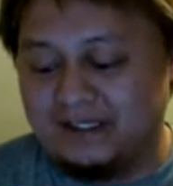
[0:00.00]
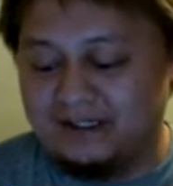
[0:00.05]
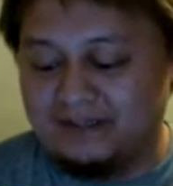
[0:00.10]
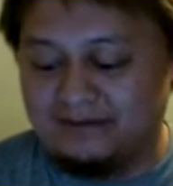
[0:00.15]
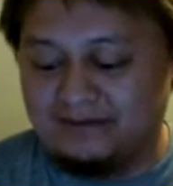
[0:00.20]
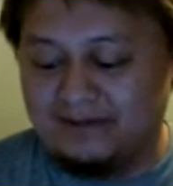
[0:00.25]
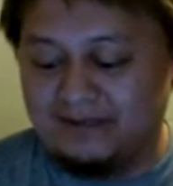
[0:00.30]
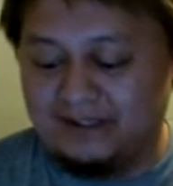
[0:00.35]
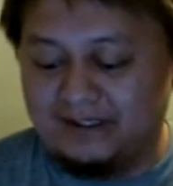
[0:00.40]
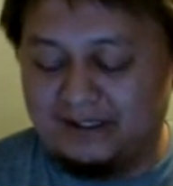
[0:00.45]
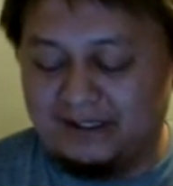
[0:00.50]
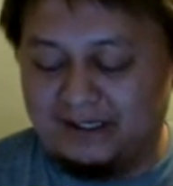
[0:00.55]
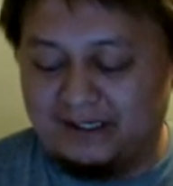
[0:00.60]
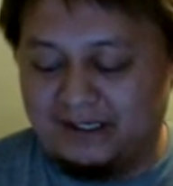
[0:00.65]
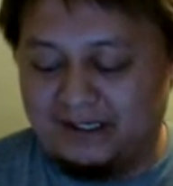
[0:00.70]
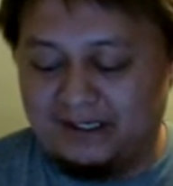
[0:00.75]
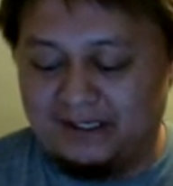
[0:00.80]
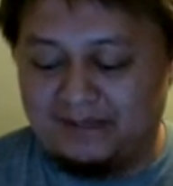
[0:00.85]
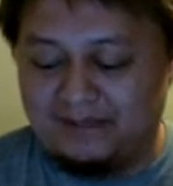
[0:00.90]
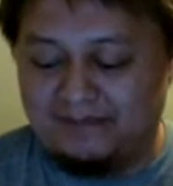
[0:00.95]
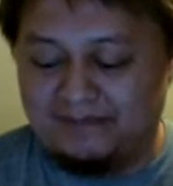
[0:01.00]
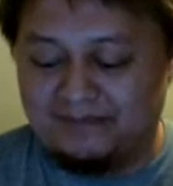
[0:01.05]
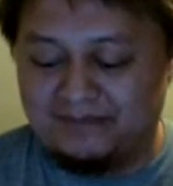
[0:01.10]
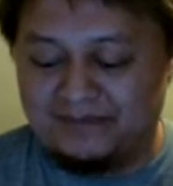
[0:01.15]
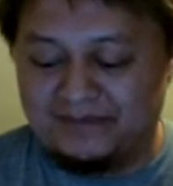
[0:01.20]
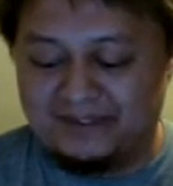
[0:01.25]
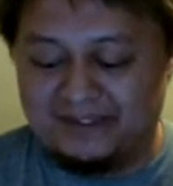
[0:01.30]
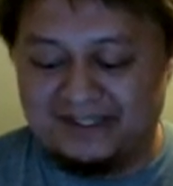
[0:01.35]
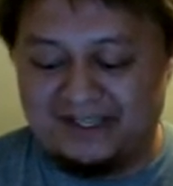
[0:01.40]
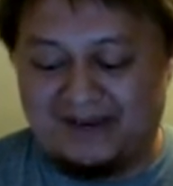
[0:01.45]
Really the,
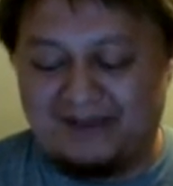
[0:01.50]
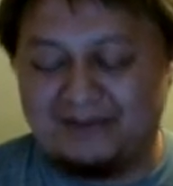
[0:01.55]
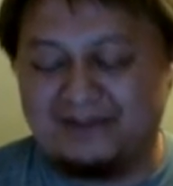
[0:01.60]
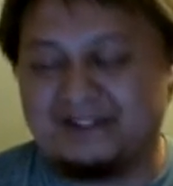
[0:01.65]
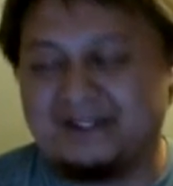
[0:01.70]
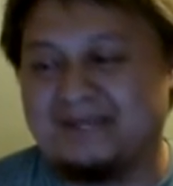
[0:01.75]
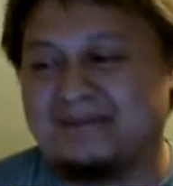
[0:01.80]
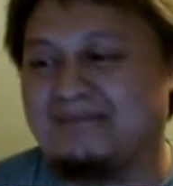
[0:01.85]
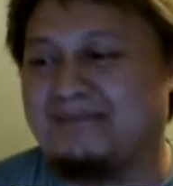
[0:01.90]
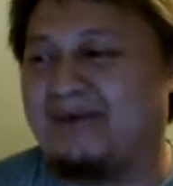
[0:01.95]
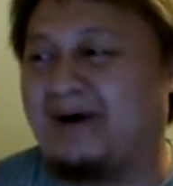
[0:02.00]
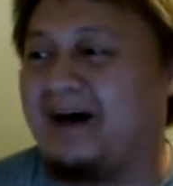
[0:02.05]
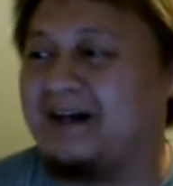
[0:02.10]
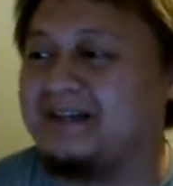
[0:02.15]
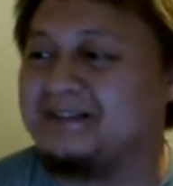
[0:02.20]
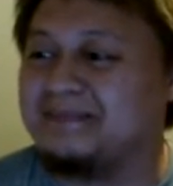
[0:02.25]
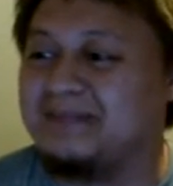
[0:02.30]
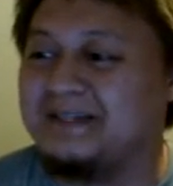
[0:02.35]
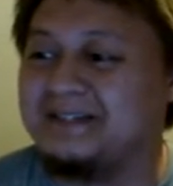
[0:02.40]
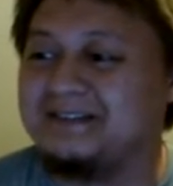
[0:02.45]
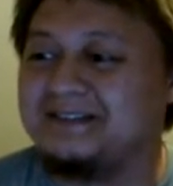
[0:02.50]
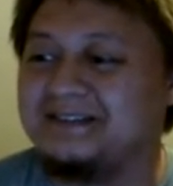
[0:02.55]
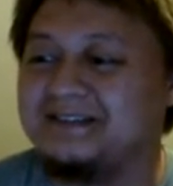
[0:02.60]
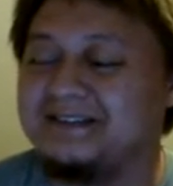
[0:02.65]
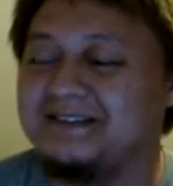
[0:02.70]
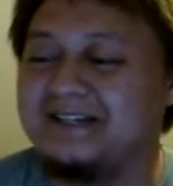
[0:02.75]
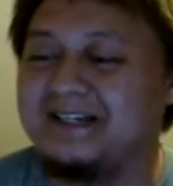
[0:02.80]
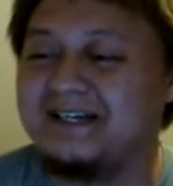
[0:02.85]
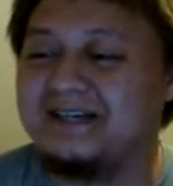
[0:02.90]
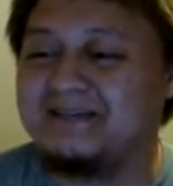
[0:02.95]
I wouldn't say boss monster of
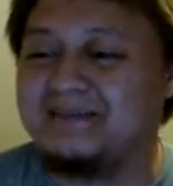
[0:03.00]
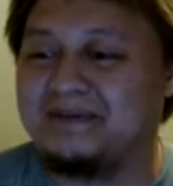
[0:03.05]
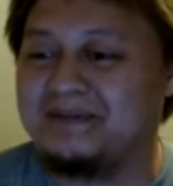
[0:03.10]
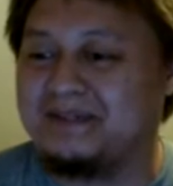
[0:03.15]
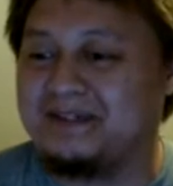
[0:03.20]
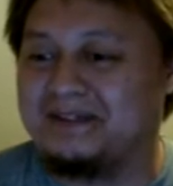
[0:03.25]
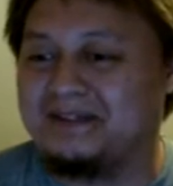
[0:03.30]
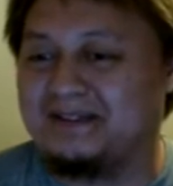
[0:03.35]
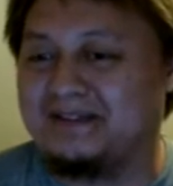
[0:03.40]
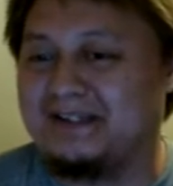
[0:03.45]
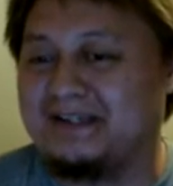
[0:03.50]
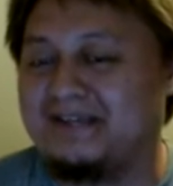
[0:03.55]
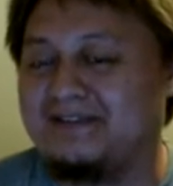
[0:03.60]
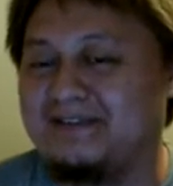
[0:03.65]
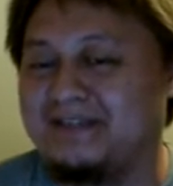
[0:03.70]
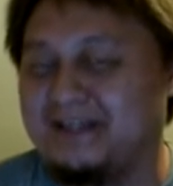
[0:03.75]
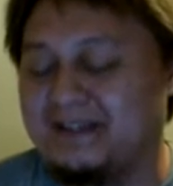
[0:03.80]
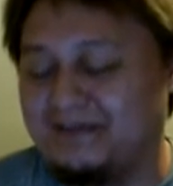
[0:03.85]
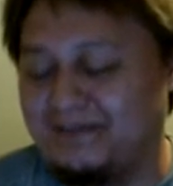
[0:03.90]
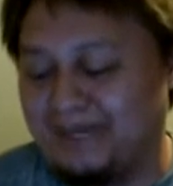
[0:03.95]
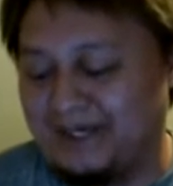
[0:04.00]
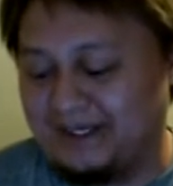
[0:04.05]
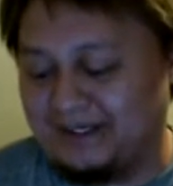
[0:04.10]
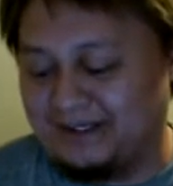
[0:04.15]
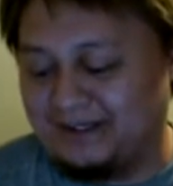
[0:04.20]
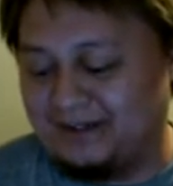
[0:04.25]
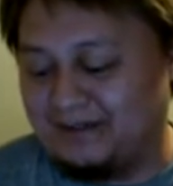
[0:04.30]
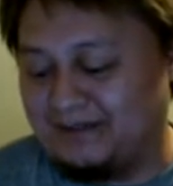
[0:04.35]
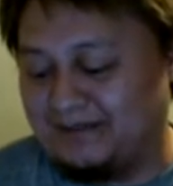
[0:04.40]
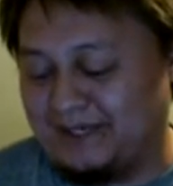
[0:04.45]
the deck, but definitely the biggest
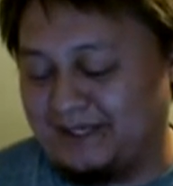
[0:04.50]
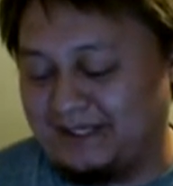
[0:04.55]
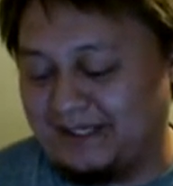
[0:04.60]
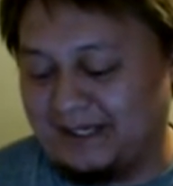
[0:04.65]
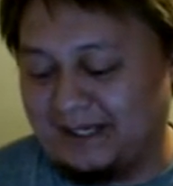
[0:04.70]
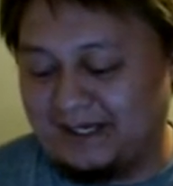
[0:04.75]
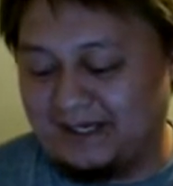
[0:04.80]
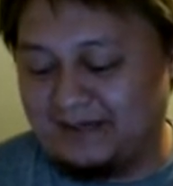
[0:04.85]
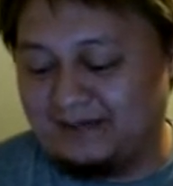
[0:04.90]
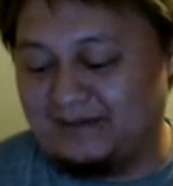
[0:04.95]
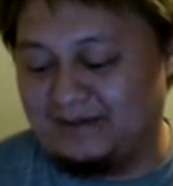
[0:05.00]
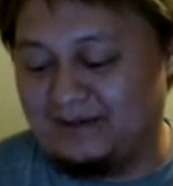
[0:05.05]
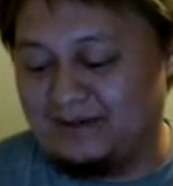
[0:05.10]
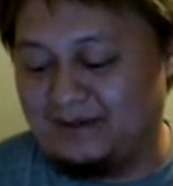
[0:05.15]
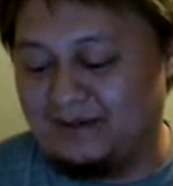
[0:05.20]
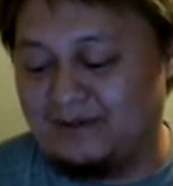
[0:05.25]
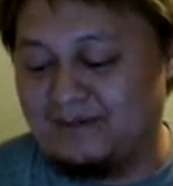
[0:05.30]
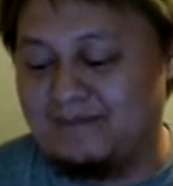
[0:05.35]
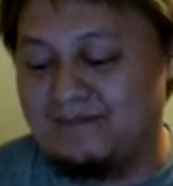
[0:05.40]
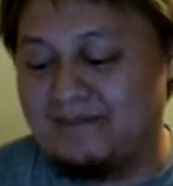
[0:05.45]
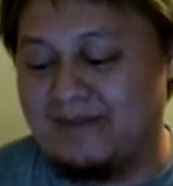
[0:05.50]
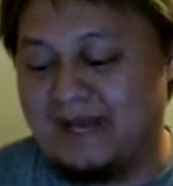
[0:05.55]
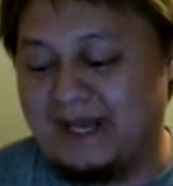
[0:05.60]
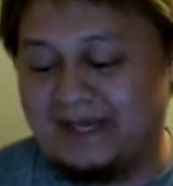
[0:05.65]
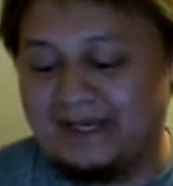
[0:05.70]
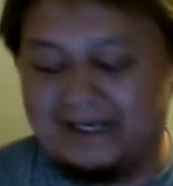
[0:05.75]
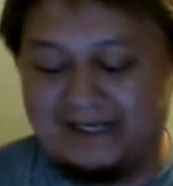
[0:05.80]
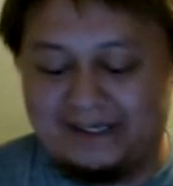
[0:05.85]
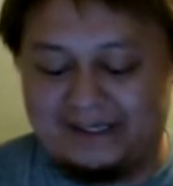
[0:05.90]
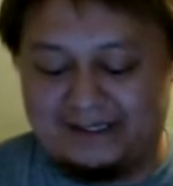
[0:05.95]
dude in my deck I can
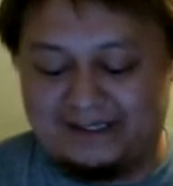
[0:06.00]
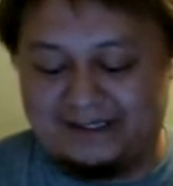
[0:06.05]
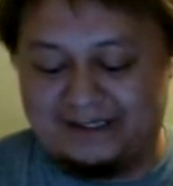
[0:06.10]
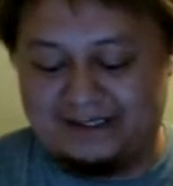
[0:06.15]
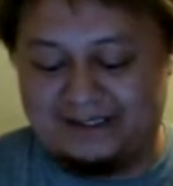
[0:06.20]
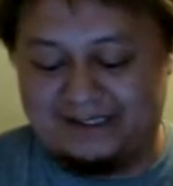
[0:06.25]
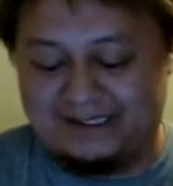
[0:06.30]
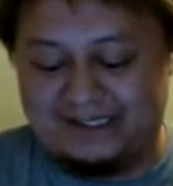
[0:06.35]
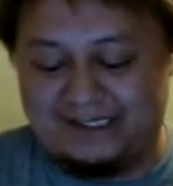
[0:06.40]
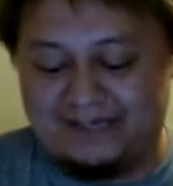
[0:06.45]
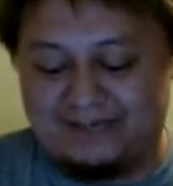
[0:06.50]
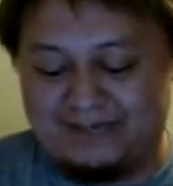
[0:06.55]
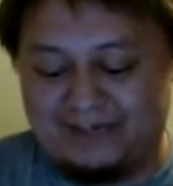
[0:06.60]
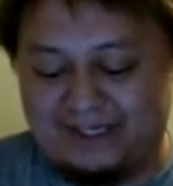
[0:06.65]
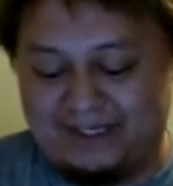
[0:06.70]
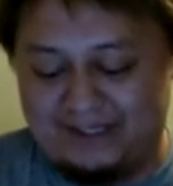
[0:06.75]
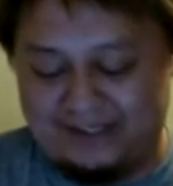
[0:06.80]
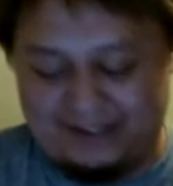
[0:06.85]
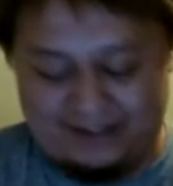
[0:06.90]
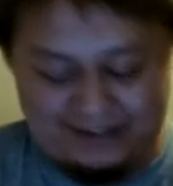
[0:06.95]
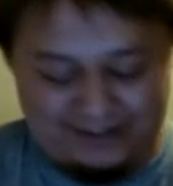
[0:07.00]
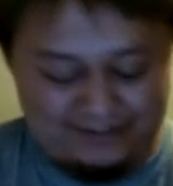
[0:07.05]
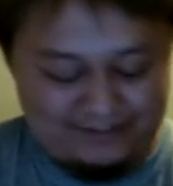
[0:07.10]
make semi-easily.